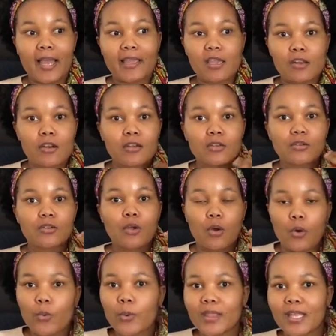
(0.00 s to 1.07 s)
I cannot
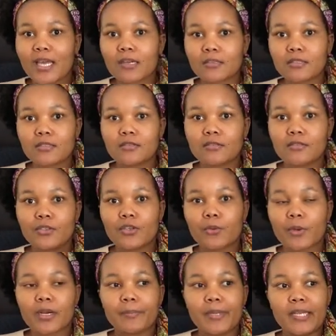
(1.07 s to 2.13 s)
go without, you know
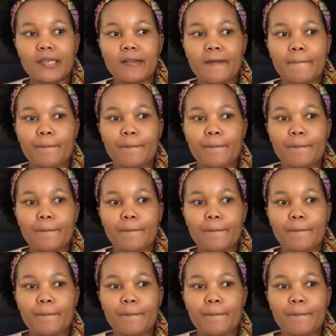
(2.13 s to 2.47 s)
what I mean?